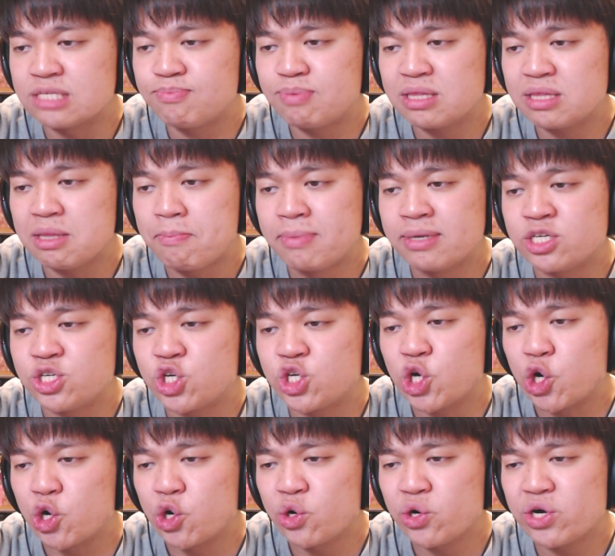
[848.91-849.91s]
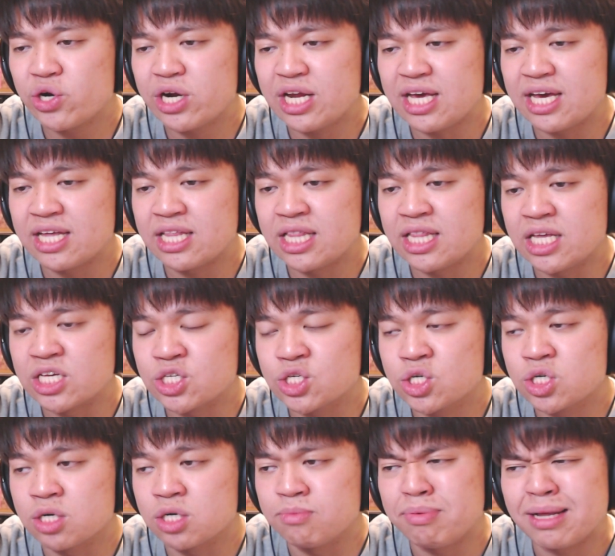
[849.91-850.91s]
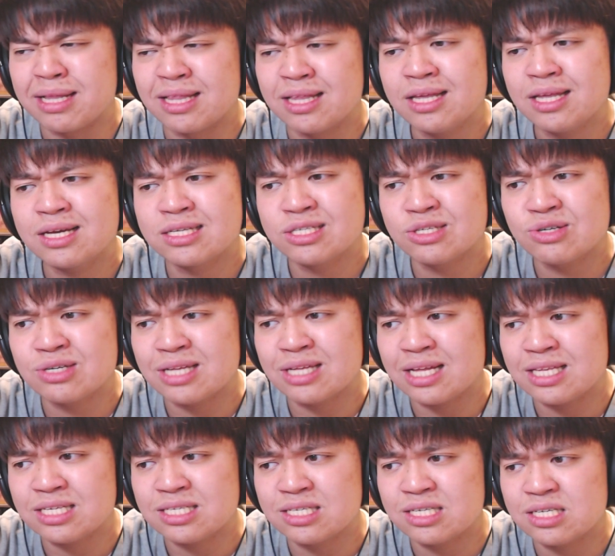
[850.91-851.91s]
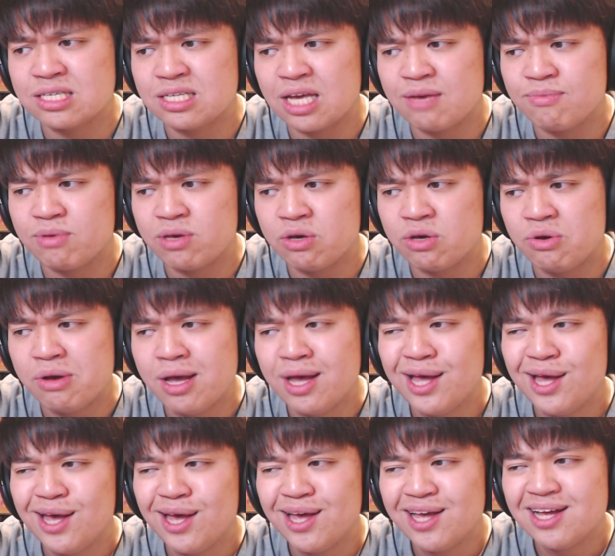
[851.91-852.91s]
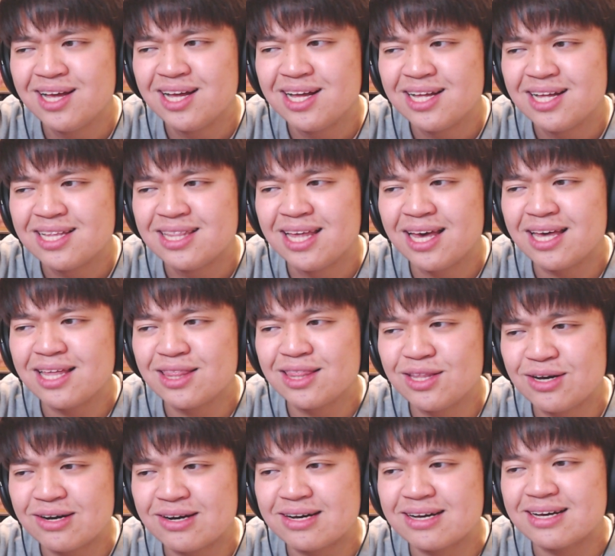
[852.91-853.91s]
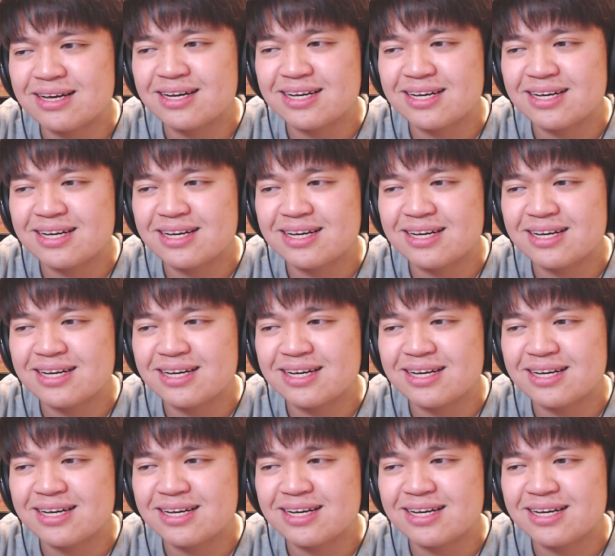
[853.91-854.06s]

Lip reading: but the maturity in this group, and considering that this is a debut, they look